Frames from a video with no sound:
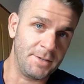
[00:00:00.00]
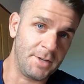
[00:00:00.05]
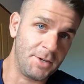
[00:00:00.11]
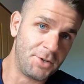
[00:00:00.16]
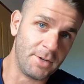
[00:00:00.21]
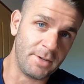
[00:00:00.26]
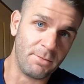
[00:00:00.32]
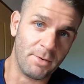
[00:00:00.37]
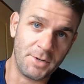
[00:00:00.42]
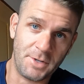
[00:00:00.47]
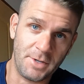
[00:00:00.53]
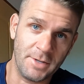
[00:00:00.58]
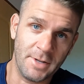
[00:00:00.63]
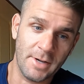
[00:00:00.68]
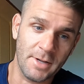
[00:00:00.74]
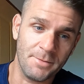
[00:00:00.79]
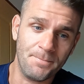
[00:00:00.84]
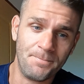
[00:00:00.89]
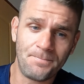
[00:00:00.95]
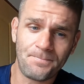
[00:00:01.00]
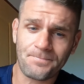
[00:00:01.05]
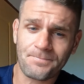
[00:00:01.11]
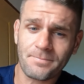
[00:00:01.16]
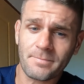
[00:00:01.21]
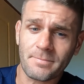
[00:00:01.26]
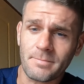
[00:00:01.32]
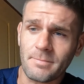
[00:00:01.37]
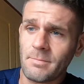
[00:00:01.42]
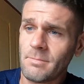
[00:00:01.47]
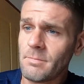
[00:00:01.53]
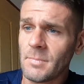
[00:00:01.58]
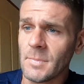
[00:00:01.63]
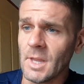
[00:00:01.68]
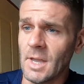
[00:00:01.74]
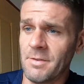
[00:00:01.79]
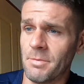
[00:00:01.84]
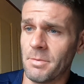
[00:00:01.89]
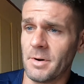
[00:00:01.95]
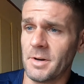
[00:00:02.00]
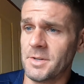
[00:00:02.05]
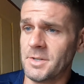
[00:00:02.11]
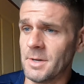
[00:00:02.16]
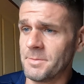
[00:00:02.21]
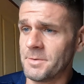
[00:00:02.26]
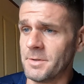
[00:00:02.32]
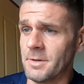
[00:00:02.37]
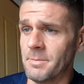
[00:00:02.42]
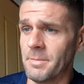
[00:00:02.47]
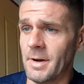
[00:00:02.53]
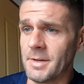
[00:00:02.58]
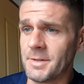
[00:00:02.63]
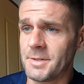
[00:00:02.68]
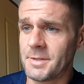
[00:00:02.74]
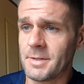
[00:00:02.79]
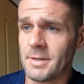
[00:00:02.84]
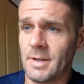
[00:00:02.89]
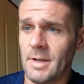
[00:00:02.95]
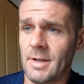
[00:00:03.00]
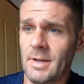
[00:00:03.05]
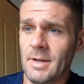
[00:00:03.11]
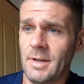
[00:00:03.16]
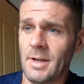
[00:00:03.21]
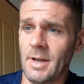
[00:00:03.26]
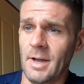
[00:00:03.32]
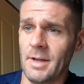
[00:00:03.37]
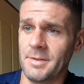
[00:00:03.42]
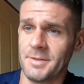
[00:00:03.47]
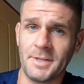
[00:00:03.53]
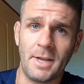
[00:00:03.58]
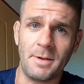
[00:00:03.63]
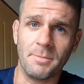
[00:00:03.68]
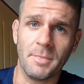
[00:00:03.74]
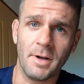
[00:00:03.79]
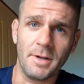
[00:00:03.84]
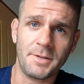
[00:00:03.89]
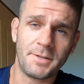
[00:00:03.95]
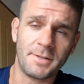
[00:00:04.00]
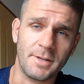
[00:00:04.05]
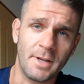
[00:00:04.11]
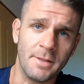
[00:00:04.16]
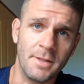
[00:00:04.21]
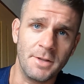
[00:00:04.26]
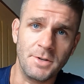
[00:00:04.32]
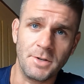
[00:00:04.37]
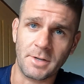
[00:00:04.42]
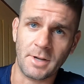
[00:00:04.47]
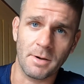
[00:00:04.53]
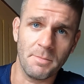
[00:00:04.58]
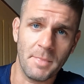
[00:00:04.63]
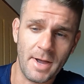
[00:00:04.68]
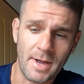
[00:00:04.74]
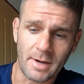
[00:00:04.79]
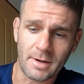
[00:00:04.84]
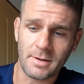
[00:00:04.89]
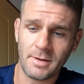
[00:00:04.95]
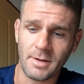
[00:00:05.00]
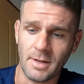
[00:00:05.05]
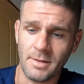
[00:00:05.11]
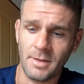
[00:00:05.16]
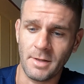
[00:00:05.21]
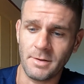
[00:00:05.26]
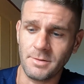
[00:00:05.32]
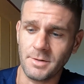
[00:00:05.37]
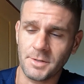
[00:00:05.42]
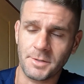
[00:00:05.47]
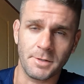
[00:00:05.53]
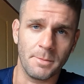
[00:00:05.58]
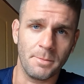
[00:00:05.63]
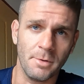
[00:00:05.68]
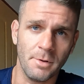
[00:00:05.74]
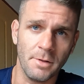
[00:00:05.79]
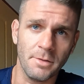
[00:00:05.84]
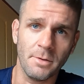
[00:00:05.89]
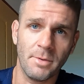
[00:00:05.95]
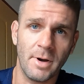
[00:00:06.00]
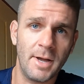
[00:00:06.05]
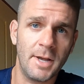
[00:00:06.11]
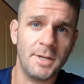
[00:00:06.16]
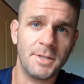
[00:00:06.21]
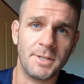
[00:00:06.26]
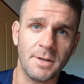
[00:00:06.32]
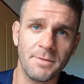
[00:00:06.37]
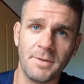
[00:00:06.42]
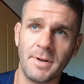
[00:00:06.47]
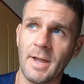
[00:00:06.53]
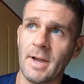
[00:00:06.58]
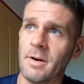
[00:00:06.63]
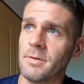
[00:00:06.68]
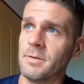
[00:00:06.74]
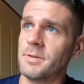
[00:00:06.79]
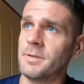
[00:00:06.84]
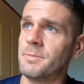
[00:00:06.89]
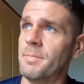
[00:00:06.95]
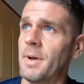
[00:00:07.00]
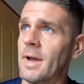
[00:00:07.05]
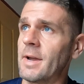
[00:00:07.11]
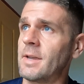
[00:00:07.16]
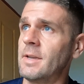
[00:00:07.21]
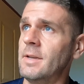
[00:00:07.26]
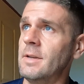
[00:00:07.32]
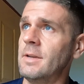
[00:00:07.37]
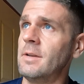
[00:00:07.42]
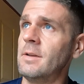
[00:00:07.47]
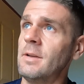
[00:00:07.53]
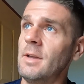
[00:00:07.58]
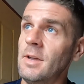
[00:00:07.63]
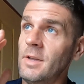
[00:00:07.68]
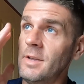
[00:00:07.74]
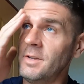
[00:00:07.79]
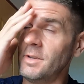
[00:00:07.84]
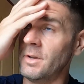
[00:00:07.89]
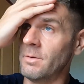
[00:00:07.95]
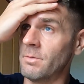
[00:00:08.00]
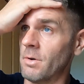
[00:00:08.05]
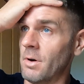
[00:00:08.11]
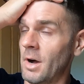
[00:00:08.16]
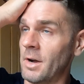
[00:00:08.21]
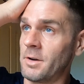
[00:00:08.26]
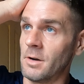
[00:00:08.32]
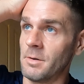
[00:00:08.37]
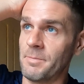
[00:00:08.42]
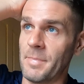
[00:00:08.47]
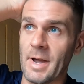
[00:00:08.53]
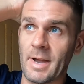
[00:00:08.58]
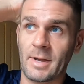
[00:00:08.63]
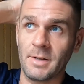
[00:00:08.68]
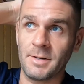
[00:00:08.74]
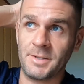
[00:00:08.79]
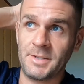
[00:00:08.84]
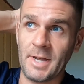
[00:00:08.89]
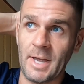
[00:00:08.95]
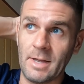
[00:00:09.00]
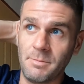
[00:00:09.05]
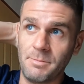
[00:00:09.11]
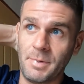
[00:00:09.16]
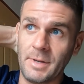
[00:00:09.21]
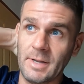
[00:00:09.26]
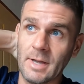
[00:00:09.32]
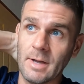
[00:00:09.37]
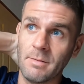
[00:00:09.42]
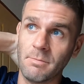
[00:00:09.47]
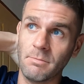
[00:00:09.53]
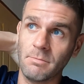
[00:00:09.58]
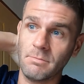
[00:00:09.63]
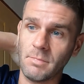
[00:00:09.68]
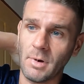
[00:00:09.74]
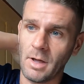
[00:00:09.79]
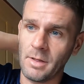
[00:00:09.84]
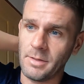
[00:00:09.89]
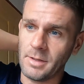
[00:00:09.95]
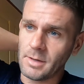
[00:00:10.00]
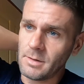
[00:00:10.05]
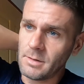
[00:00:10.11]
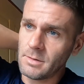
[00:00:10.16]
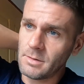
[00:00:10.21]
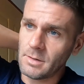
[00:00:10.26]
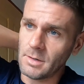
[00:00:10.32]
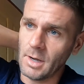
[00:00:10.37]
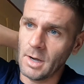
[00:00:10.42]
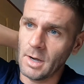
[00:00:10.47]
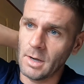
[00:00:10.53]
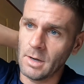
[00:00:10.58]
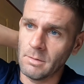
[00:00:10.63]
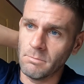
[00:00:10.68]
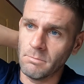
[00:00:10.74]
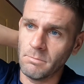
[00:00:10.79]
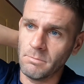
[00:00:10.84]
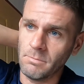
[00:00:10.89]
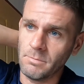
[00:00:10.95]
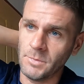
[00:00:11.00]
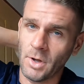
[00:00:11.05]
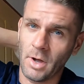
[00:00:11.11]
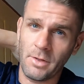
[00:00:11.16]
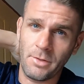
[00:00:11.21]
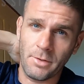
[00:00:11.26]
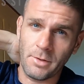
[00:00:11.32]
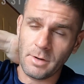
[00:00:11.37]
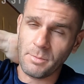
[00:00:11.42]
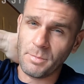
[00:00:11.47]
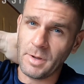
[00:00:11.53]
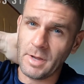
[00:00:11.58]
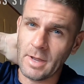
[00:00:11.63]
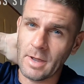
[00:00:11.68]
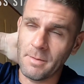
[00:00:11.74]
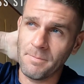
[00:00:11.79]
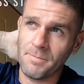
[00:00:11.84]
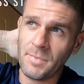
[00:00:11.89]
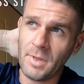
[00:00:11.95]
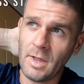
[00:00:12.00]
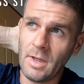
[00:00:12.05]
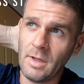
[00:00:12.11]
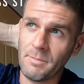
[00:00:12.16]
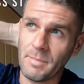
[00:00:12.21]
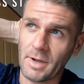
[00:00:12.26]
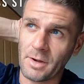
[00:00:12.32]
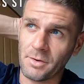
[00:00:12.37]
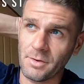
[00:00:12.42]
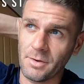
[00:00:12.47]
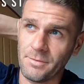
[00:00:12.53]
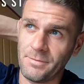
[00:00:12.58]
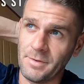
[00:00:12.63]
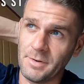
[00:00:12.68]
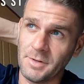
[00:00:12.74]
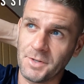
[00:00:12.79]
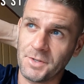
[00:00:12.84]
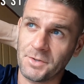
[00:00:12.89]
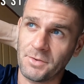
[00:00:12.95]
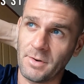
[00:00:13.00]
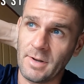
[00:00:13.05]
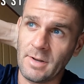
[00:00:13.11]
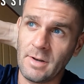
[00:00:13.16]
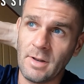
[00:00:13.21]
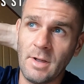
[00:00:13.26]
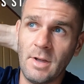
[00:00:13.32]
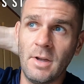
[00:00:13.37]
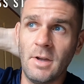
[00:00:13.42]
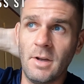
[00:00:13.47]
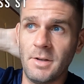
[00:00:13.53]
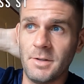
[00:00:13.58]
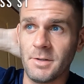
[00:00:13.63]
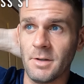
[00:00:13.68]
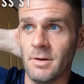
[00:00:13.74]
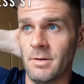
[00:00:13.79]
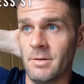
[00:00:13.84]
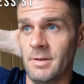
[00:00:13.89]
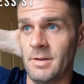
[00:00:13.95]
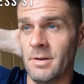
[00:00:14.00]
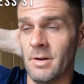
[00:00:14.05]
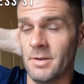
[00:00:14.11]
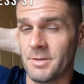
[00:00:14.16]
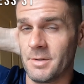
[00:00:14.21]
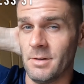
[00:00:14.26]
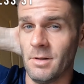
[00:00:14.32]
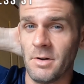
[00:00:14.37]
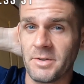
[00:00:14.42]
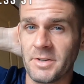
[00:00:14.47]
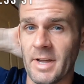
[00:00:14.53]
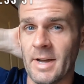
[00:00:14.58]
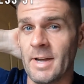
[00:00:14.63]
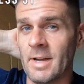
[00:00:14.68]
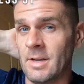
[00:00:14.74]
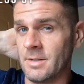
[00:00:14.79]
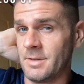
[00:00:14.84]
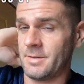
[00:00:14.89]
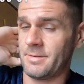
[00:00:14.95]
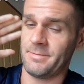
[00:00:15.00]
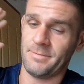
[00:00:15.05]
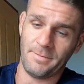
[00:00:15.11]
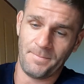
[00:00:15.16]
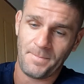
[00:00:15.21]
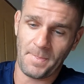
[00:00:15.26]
essentially once you're done, everybody jumps on a bus, same bus, and then you come back, and then you stop along the way, 7 hours back here. I got back at 10 p.m. I think, 9:30 p.m. back onto Fitness Street. So it's a long day. It's